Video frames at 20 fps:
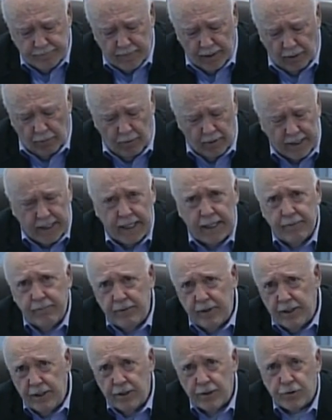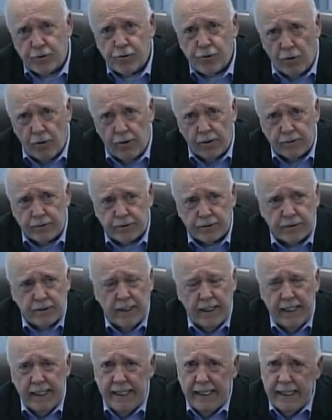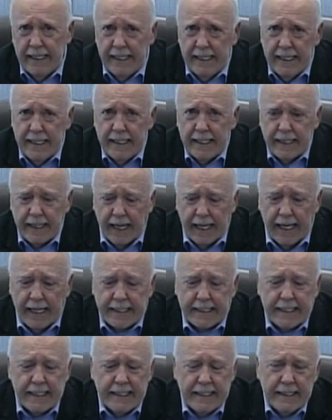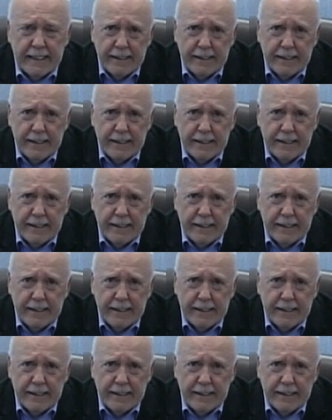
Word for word: I want to give you the assurance that